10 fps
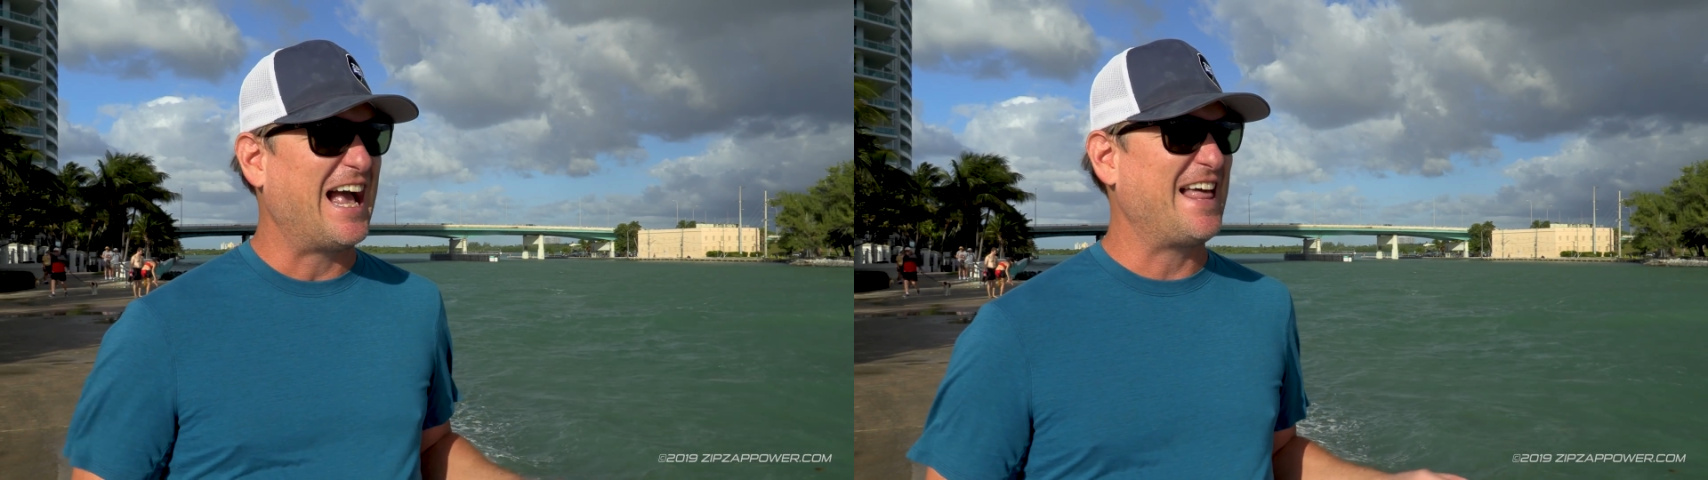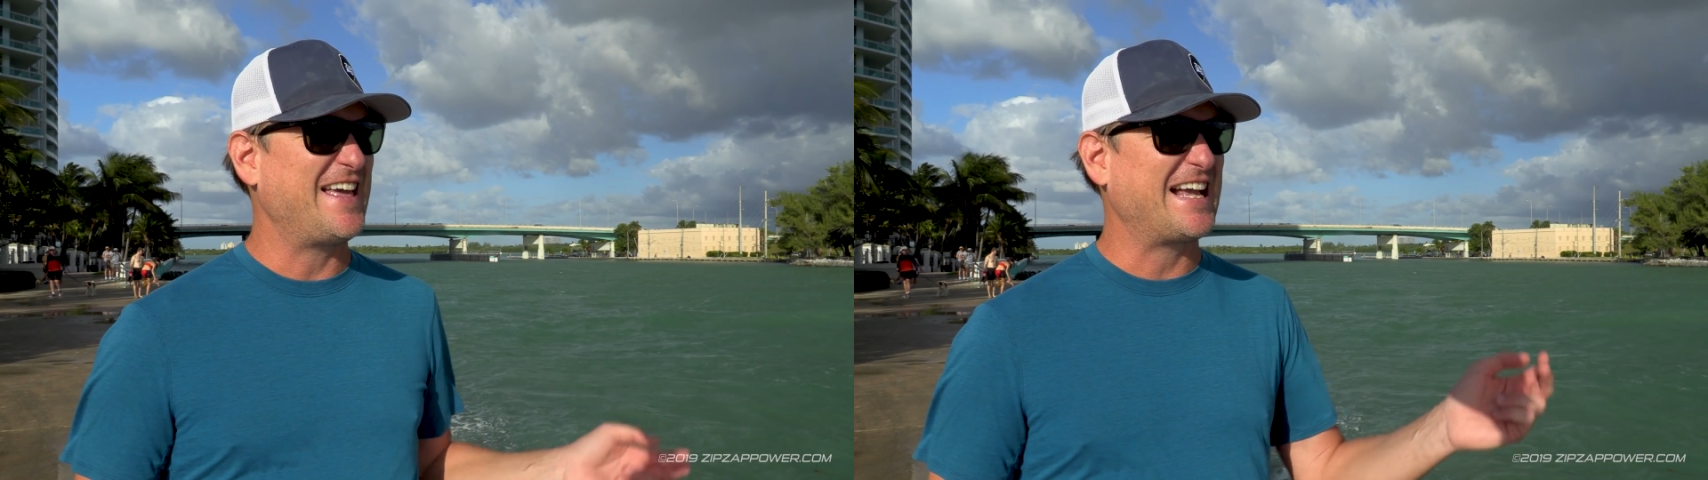
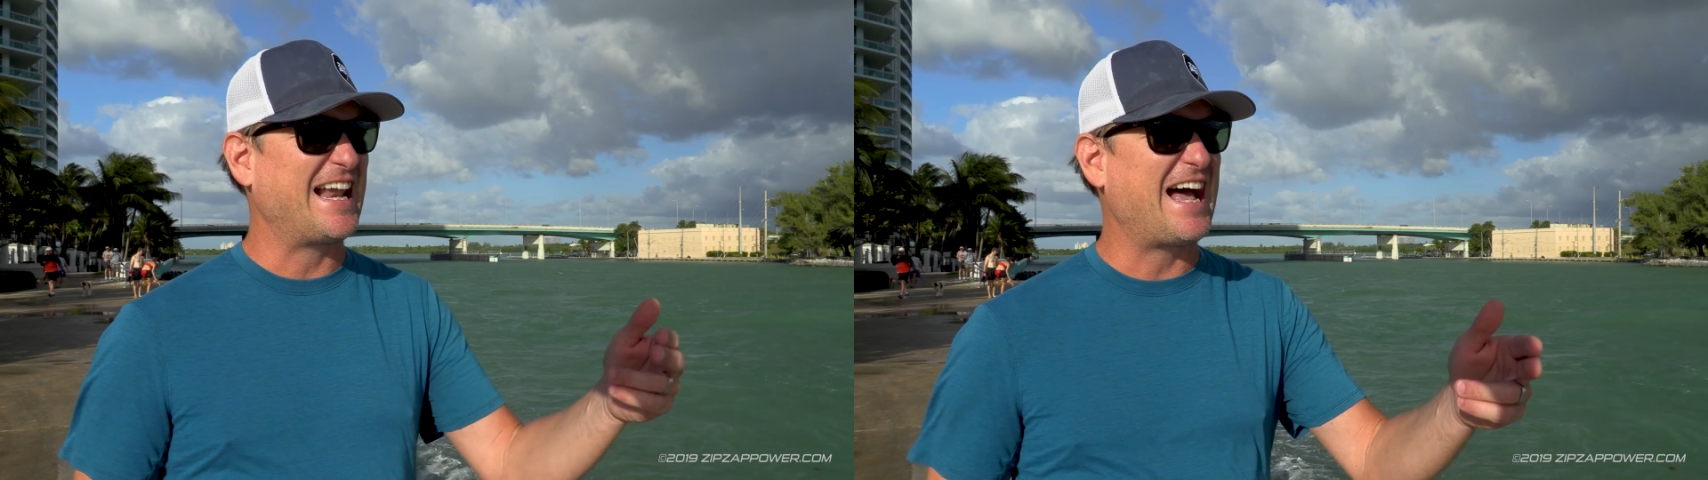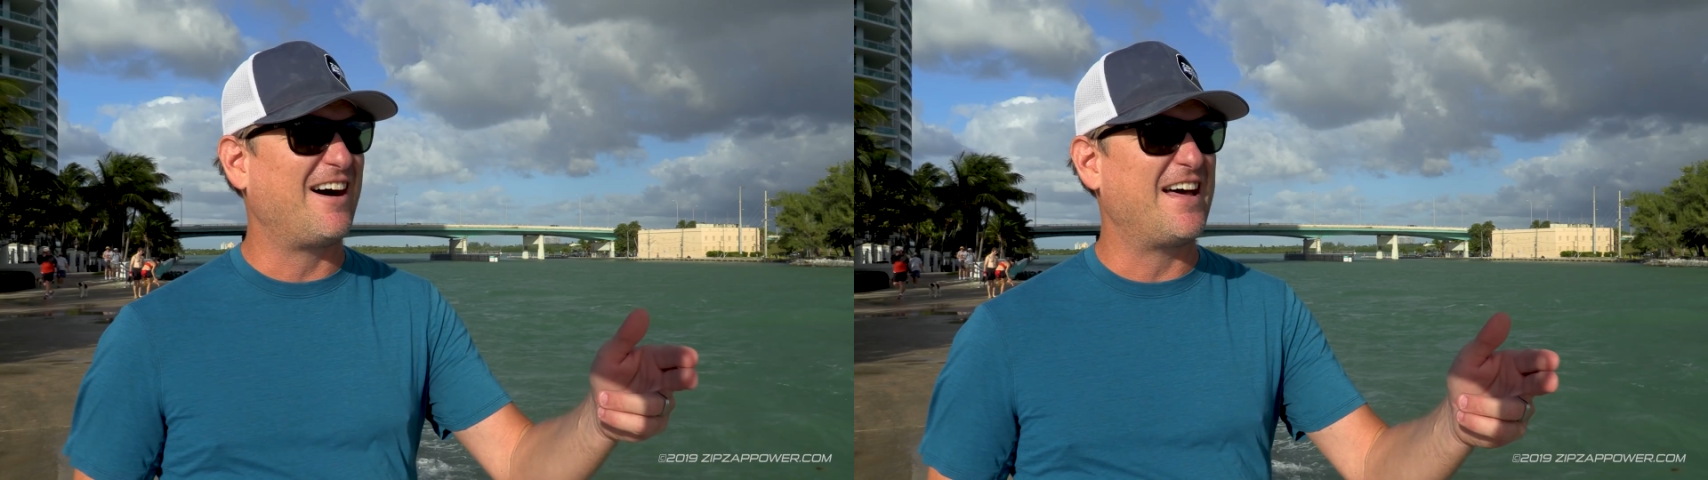And they
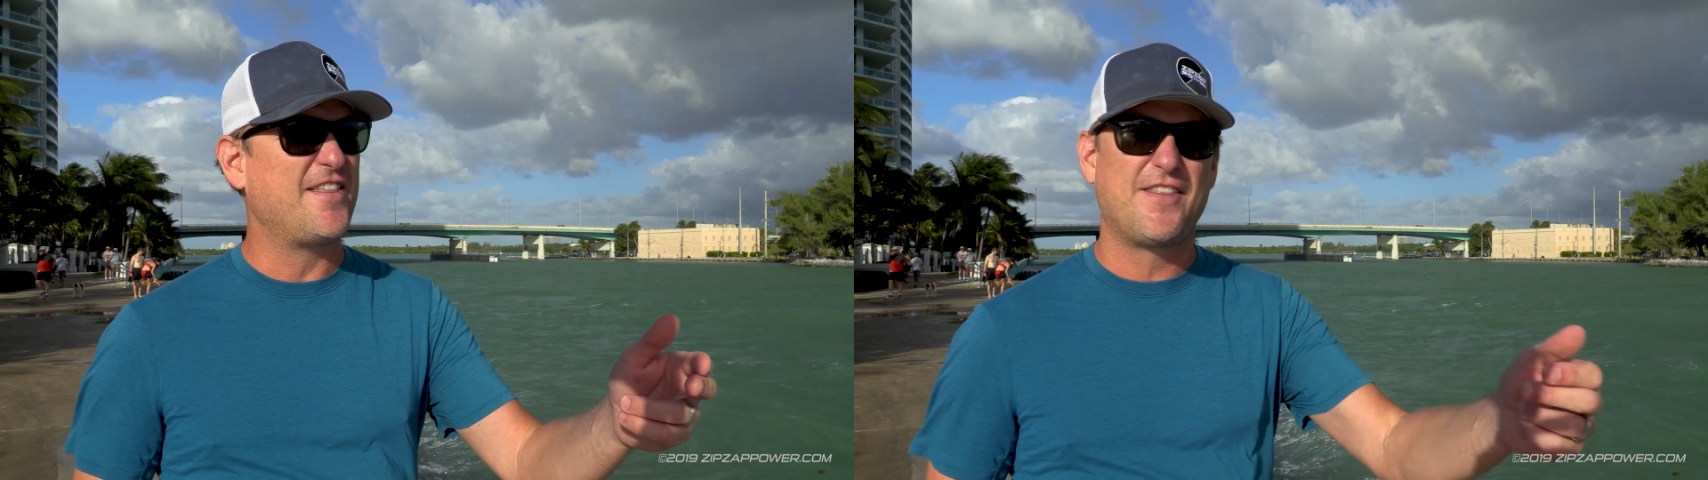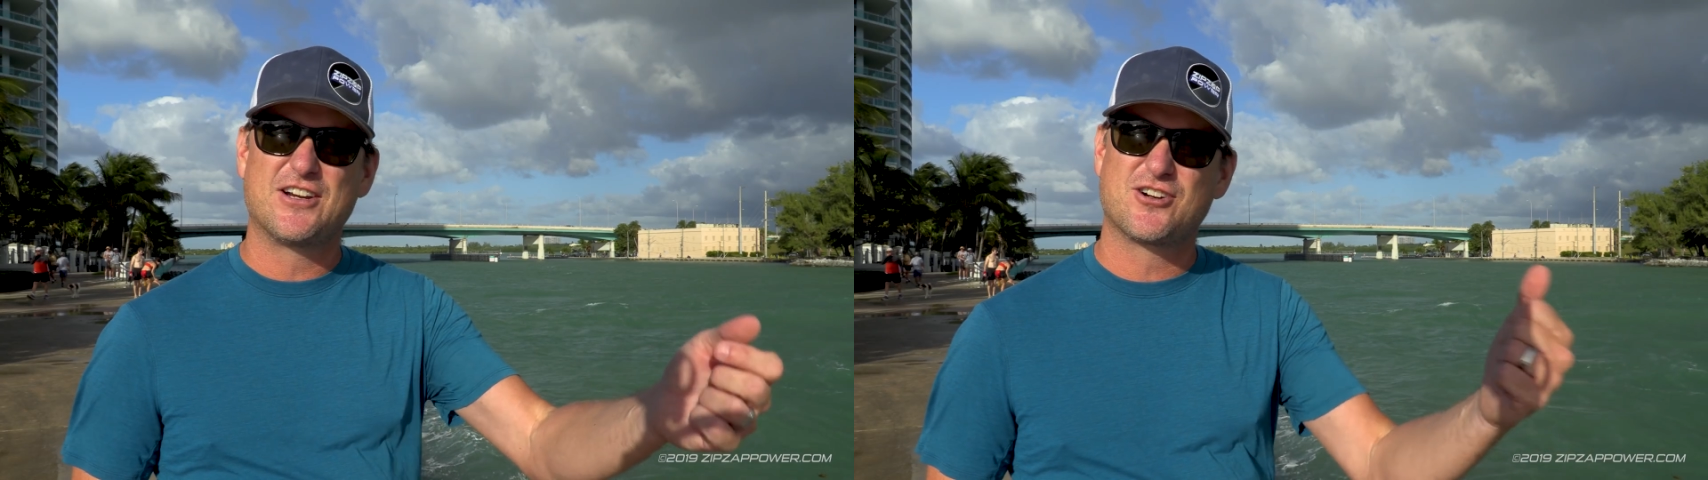get out, and
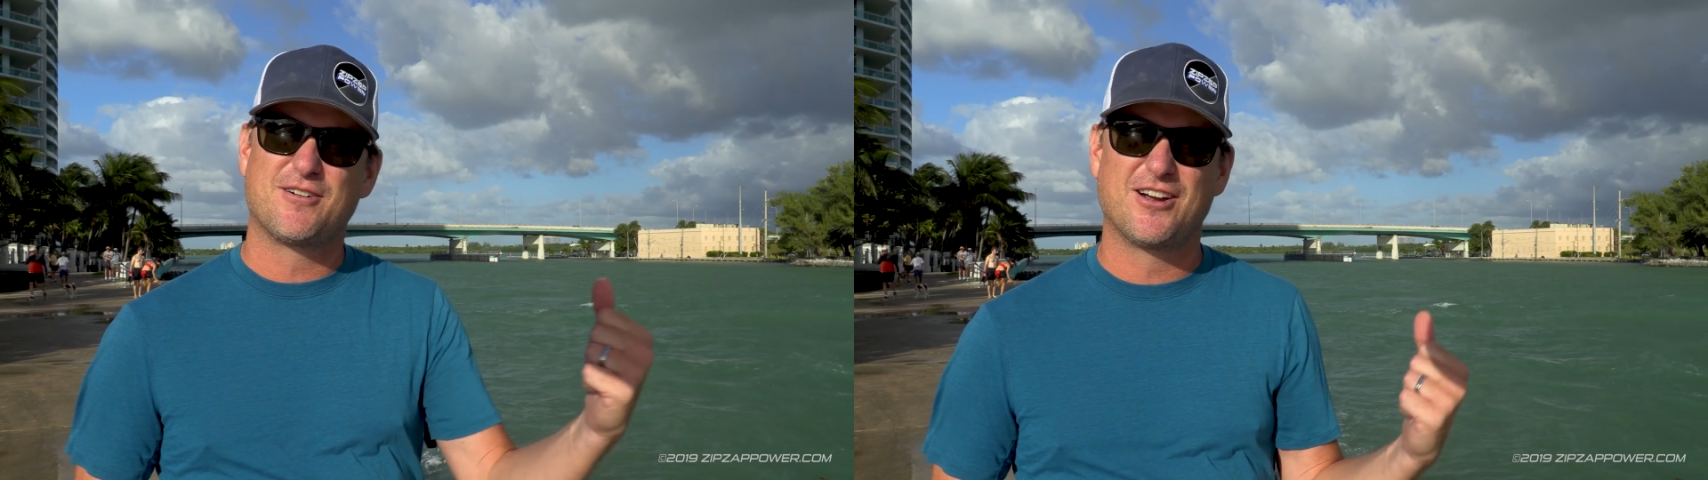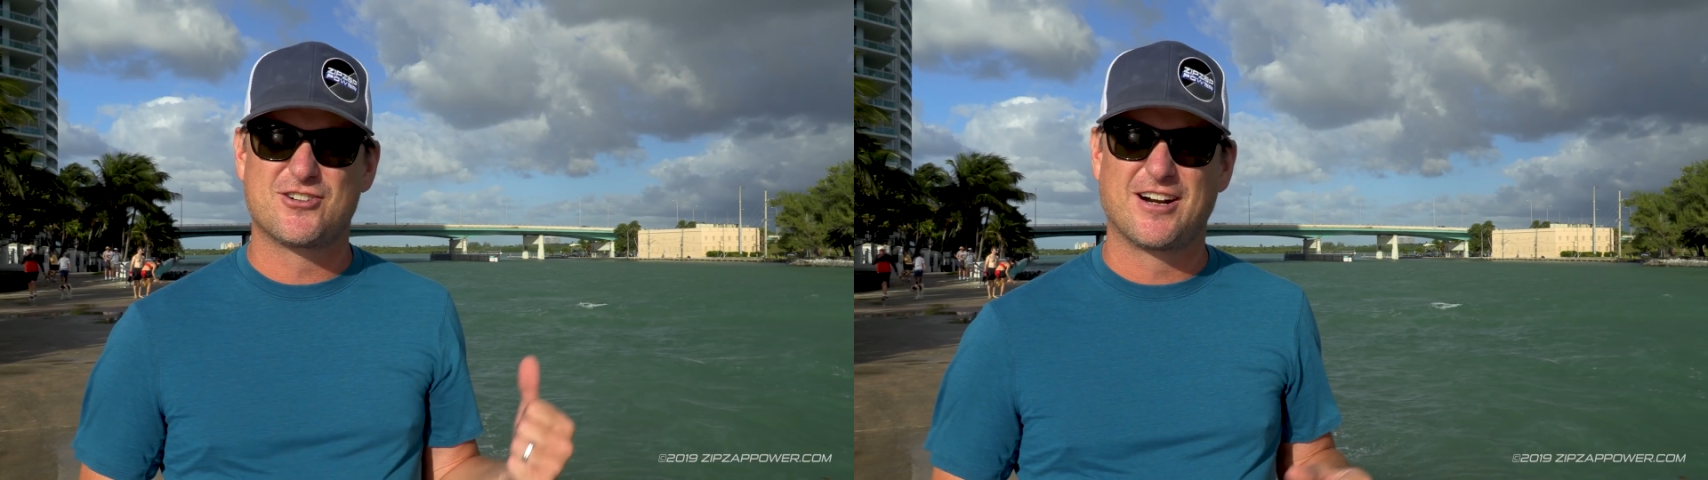then they turn
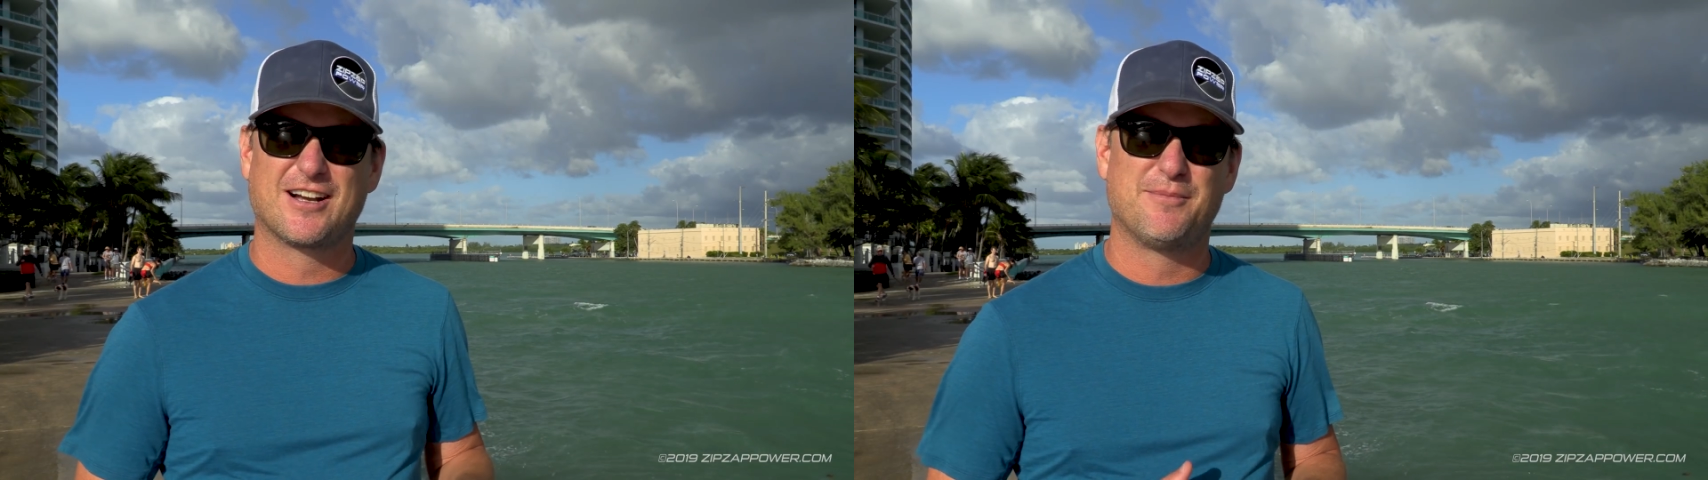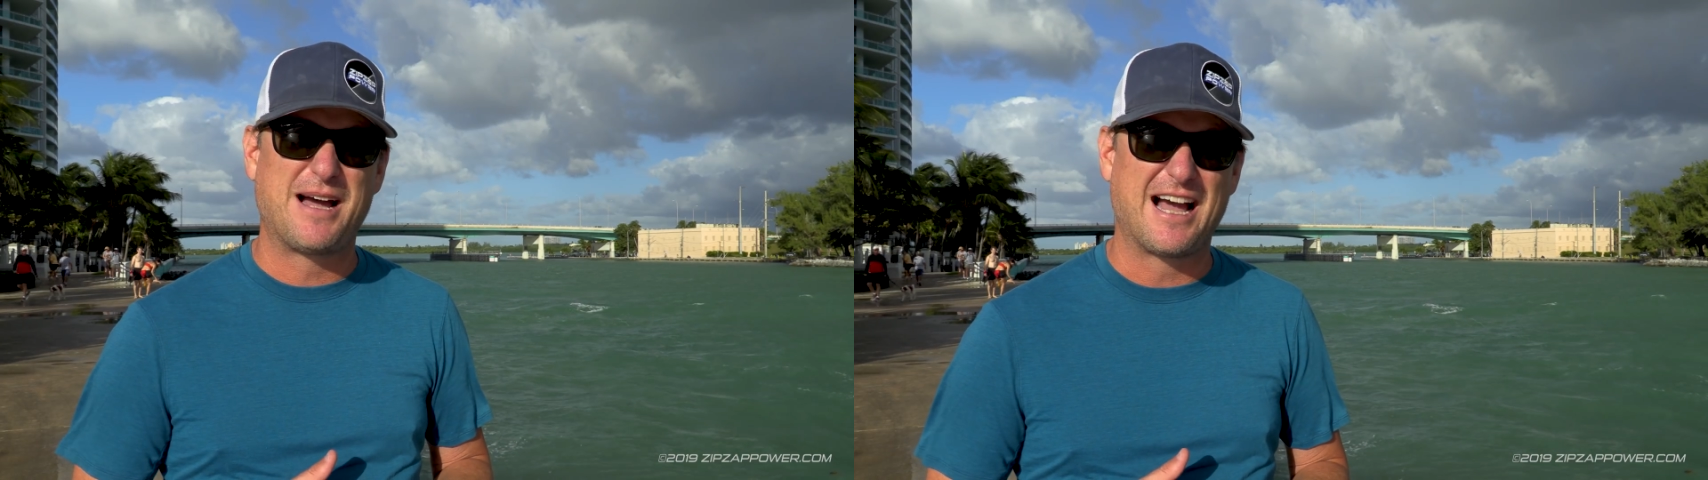around trying
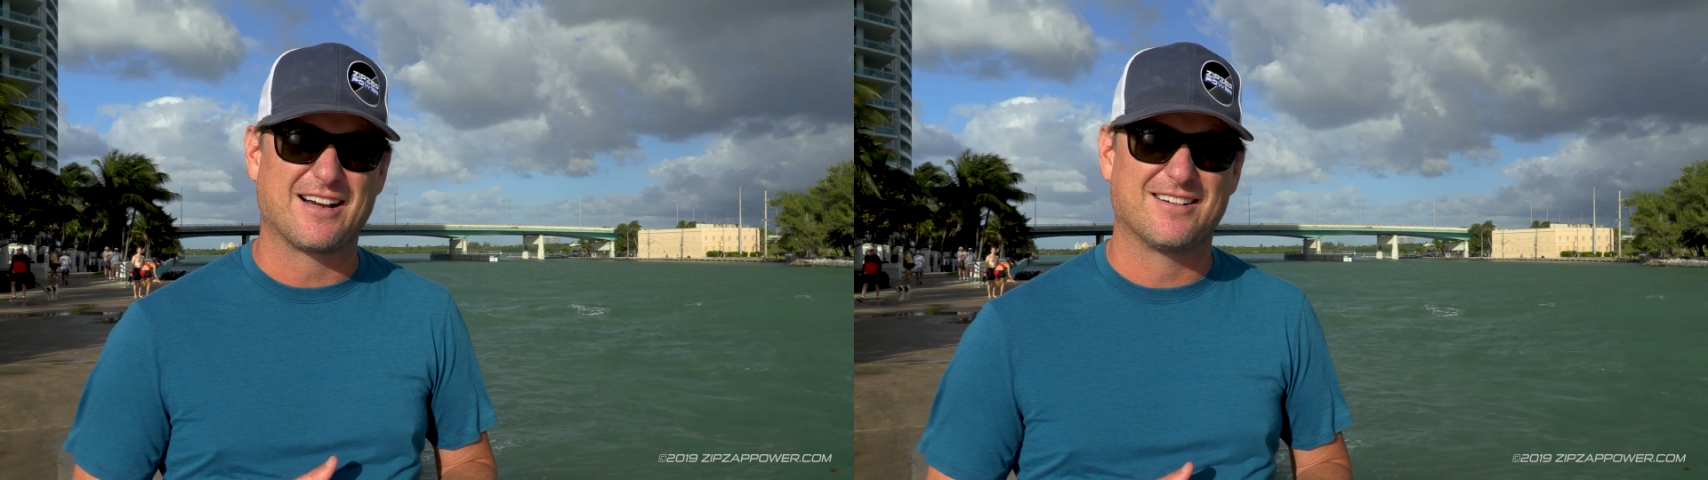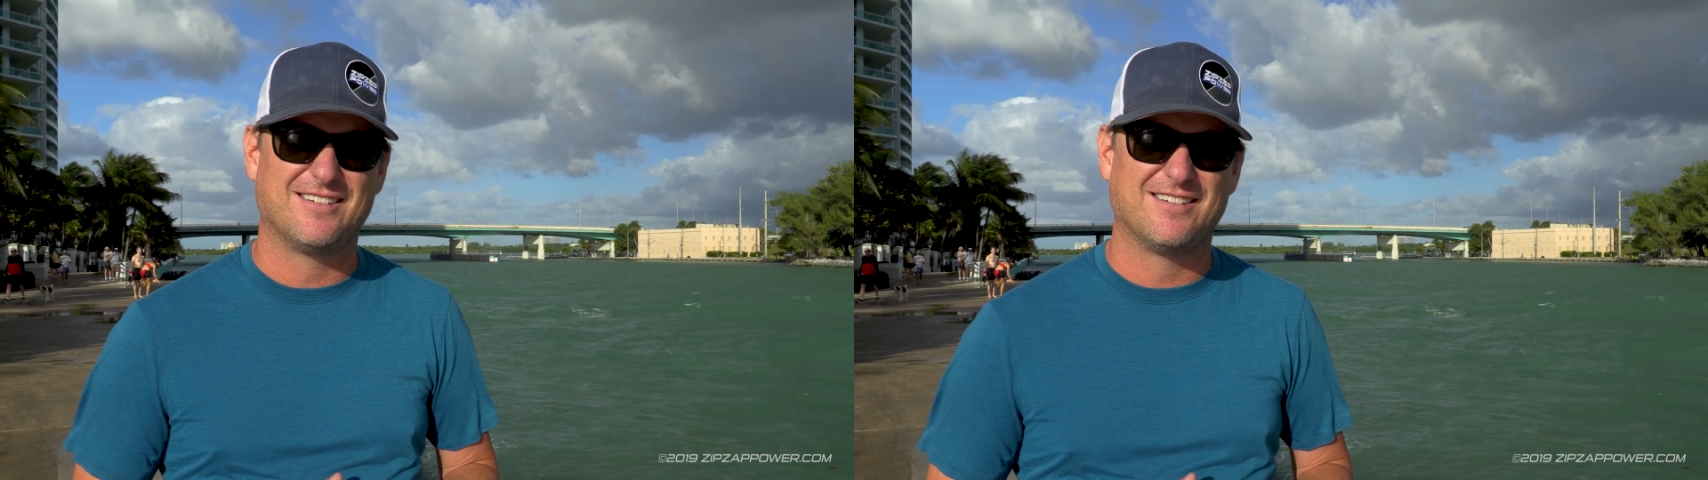to come back